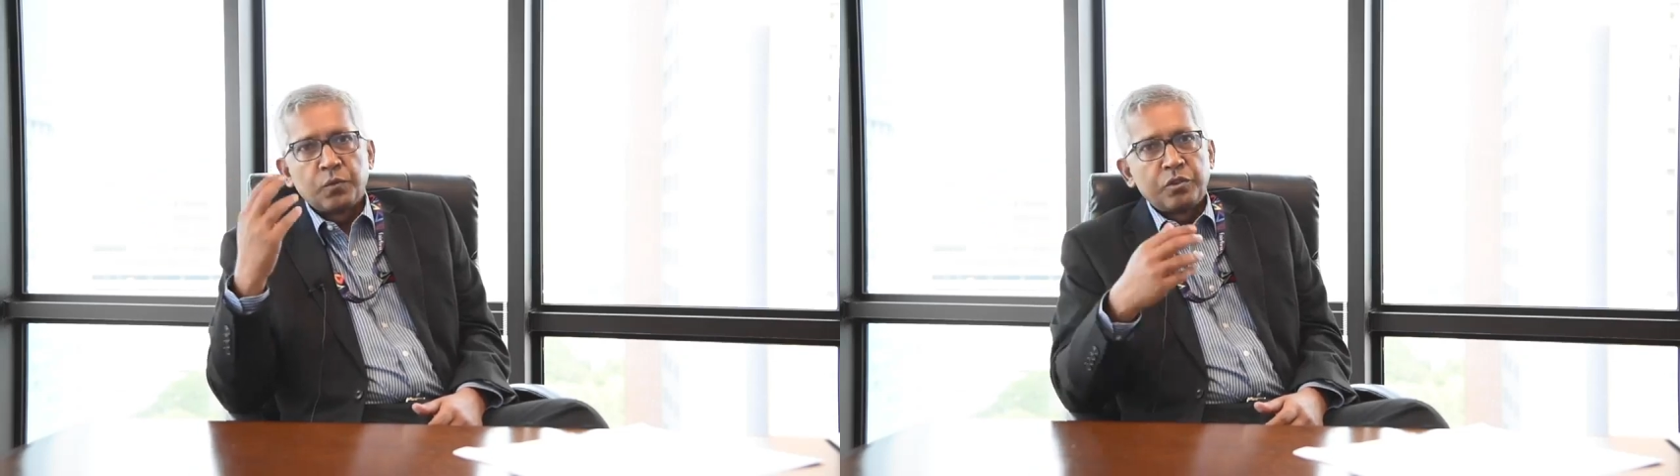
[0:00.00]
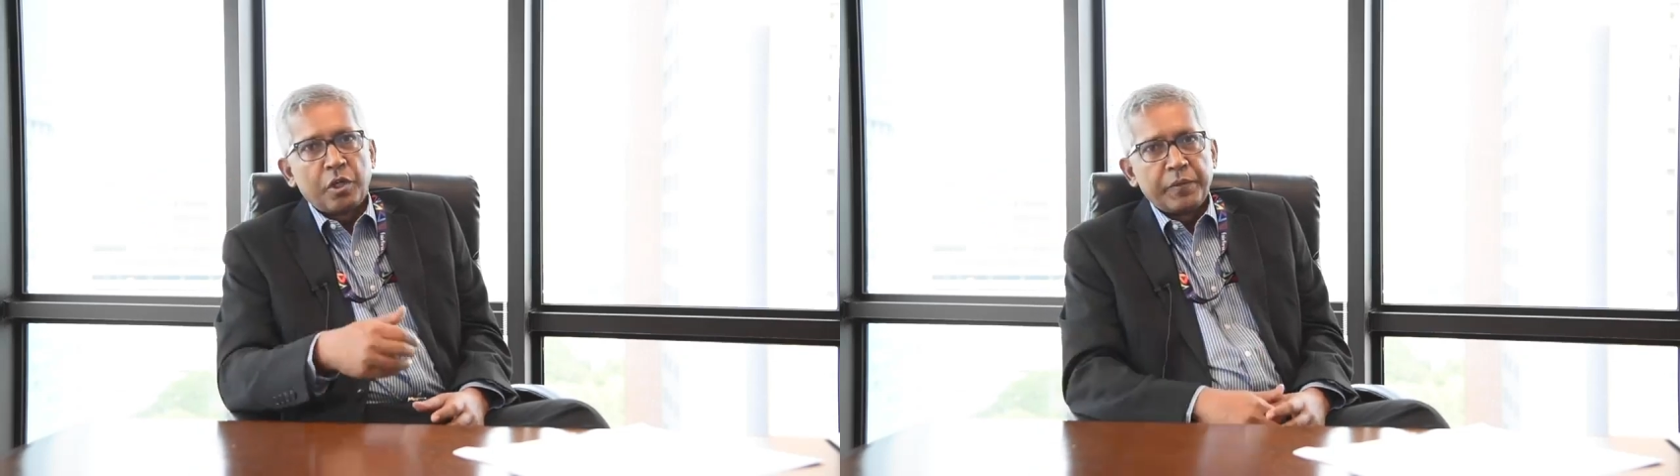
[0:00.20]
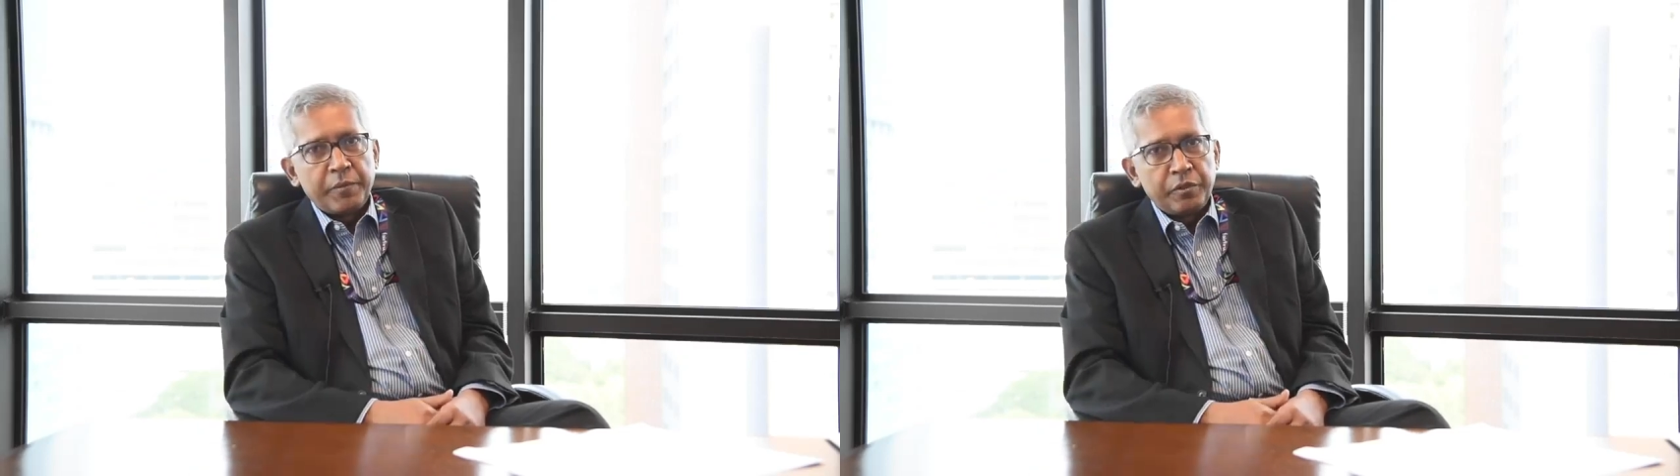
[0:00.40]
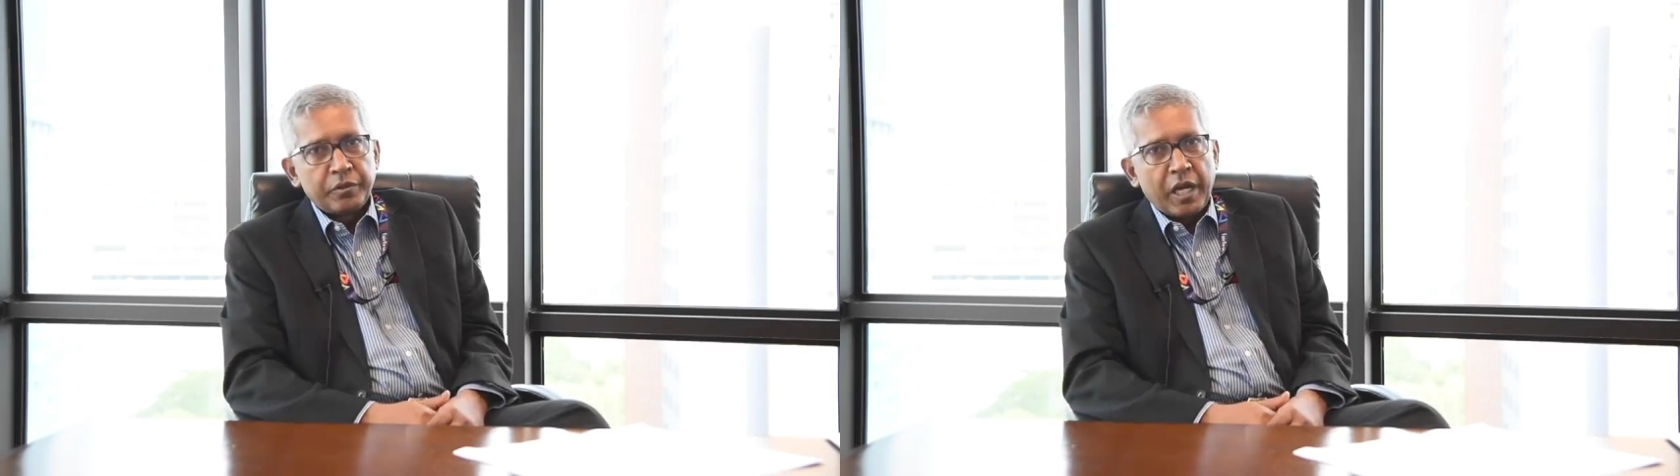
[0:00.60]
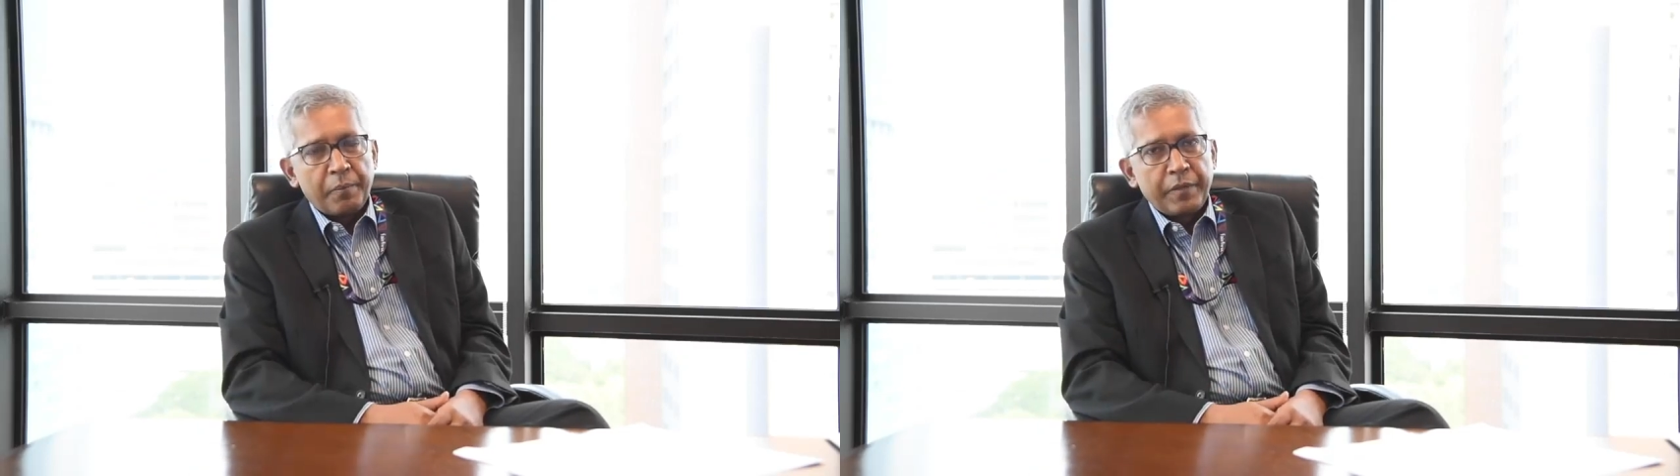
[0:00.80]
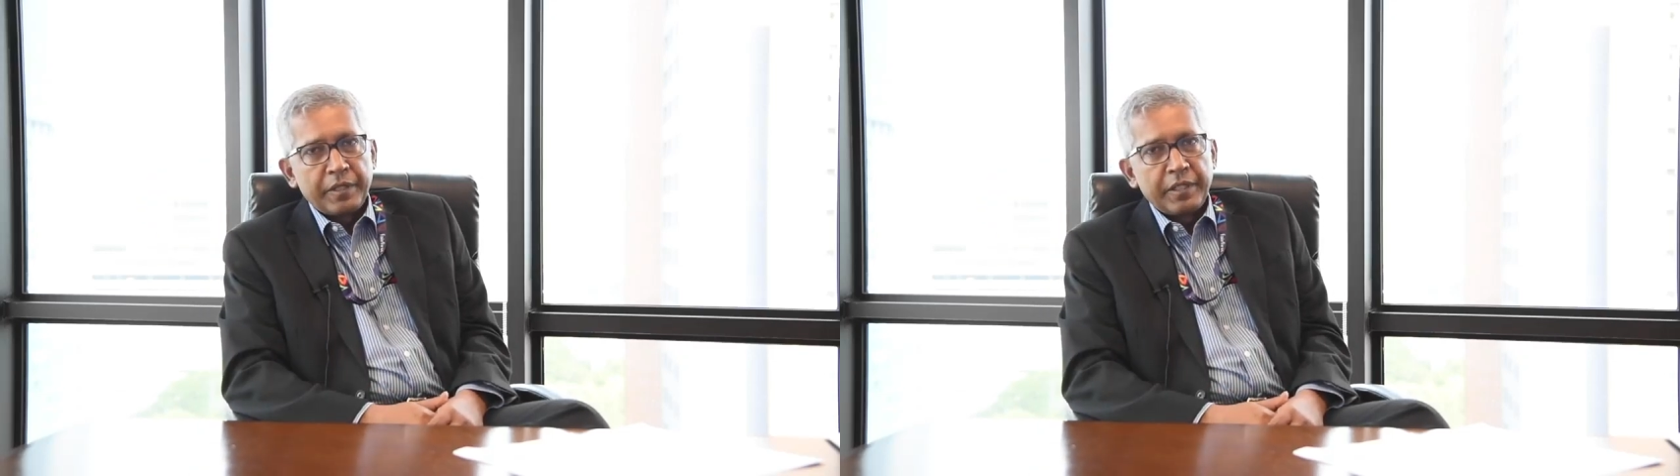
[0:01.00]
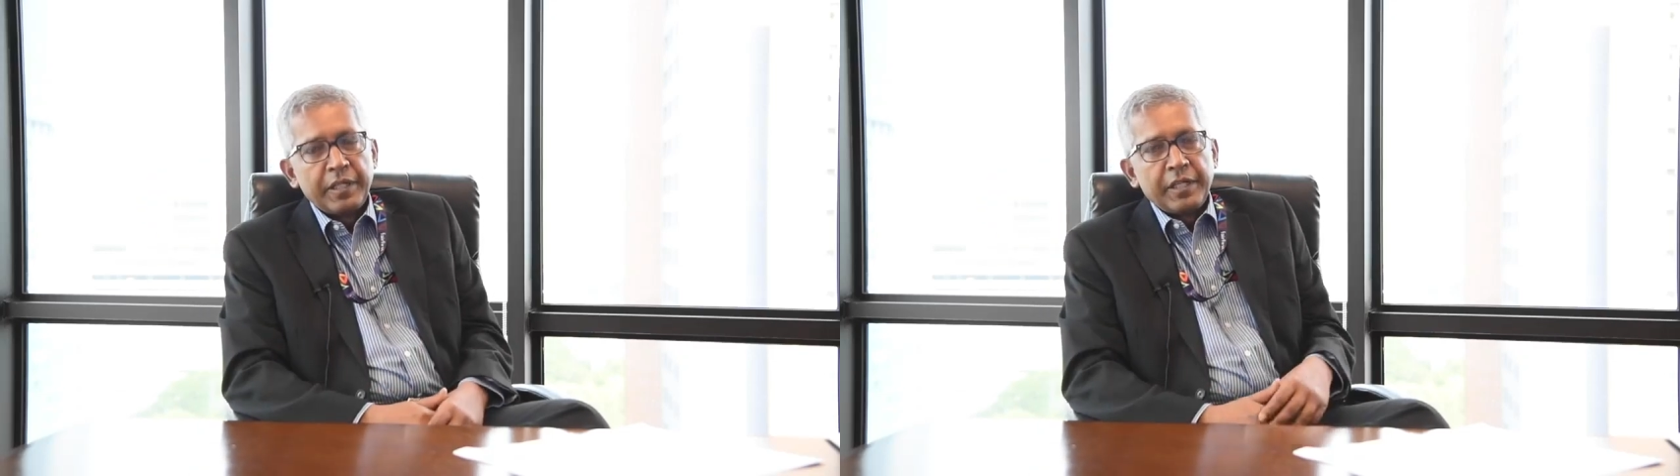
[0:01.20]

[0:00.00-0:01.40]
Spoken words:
would not be able to happen.